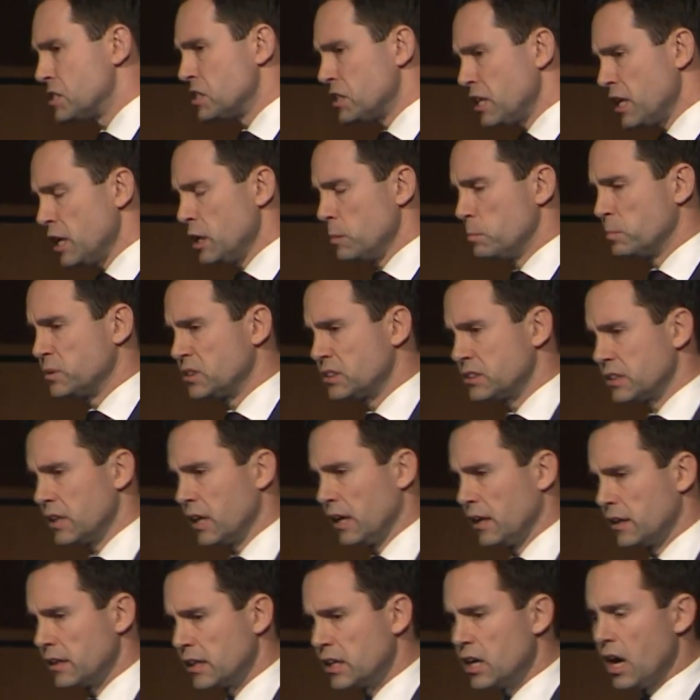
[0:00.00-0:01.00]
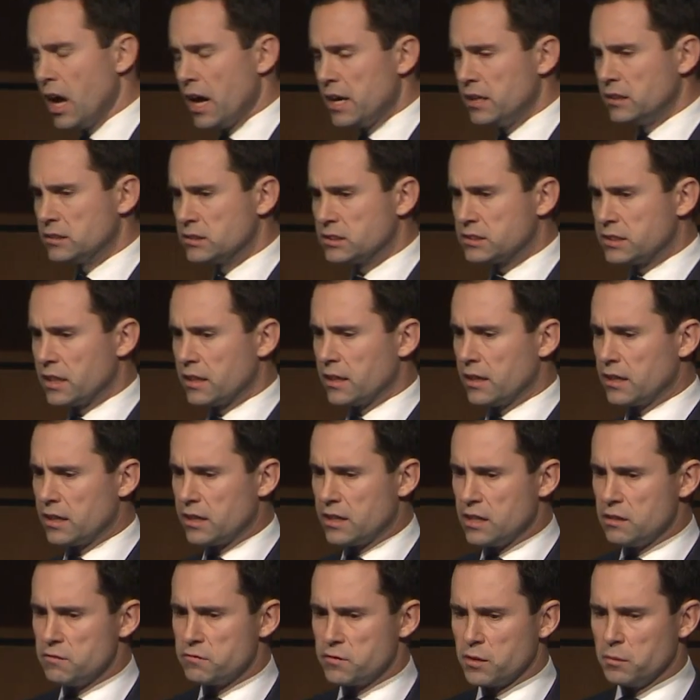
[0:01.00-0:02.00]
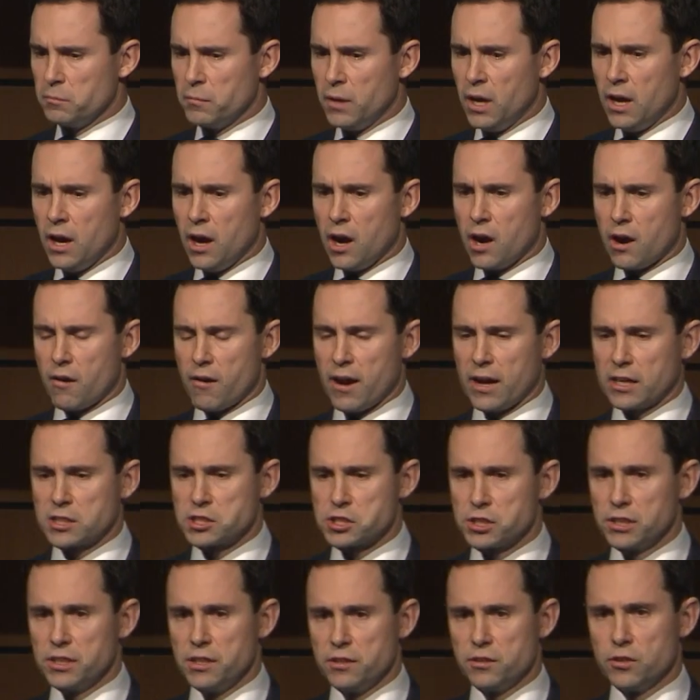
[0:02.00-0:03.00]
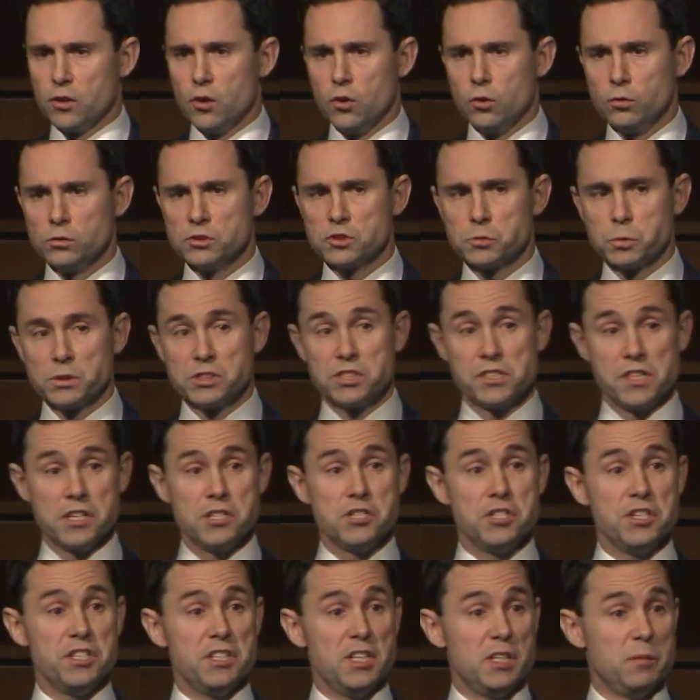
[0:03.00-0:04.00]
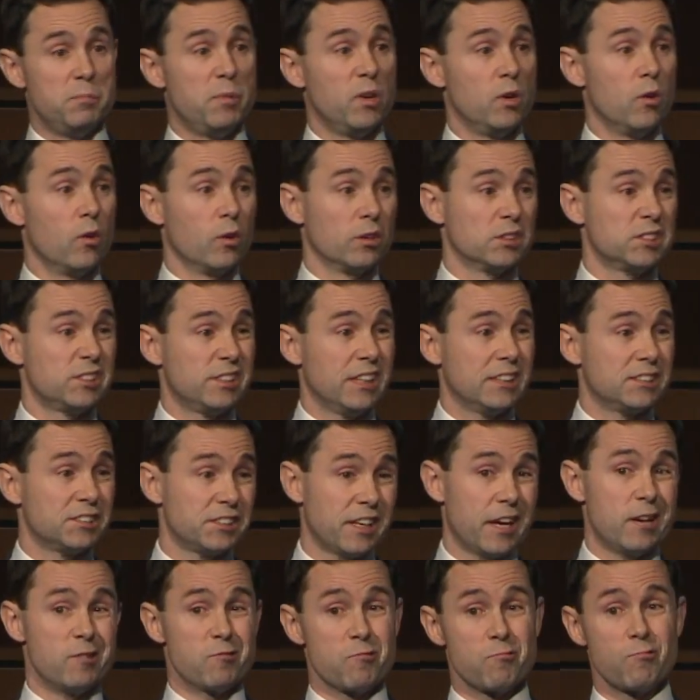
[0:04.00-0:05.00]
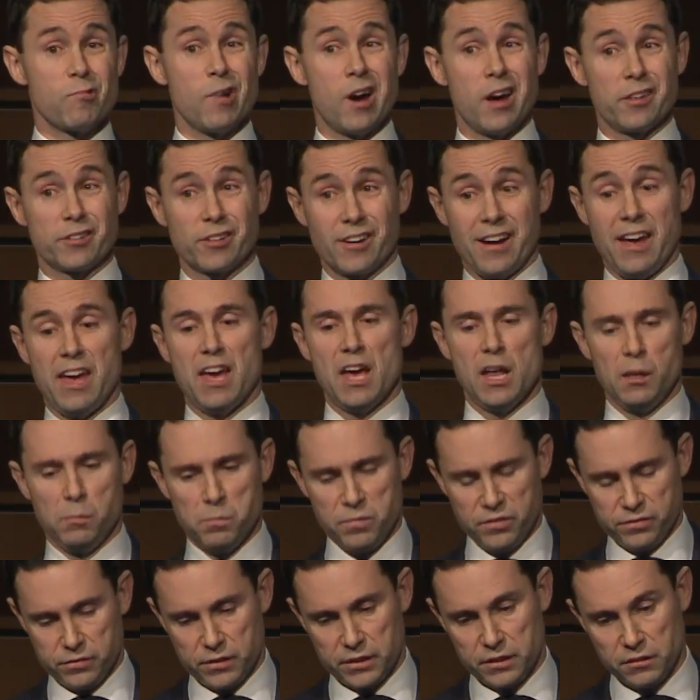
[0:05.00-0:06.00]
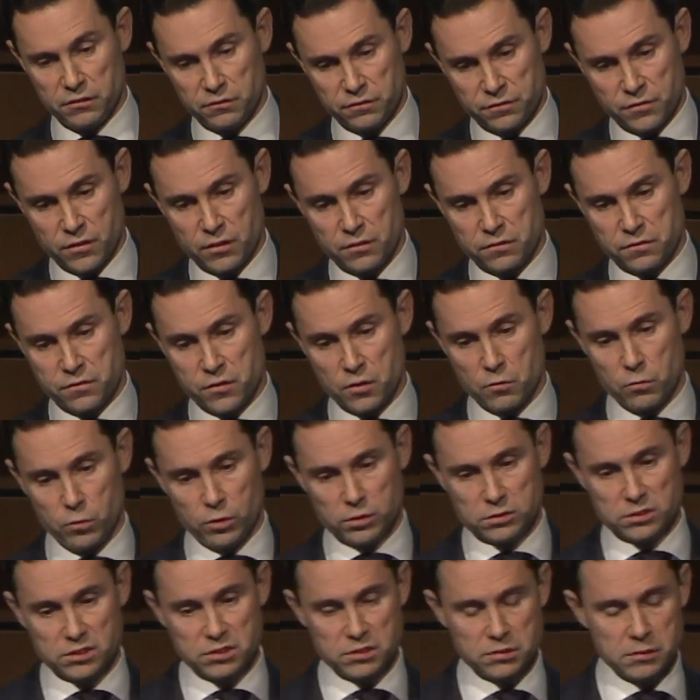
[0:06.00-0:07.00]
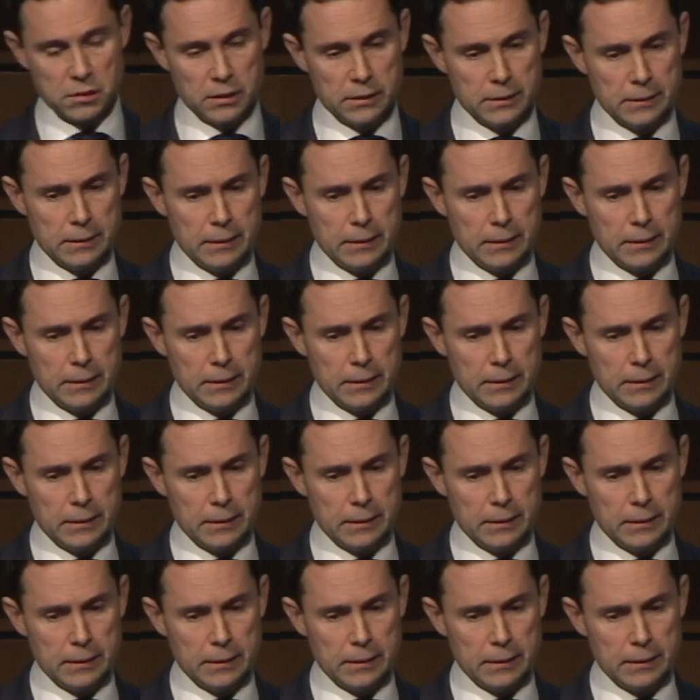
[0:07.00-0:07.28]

tips and guidance that I give them are actually those which the GDPR sets out rather helpfully for, for once.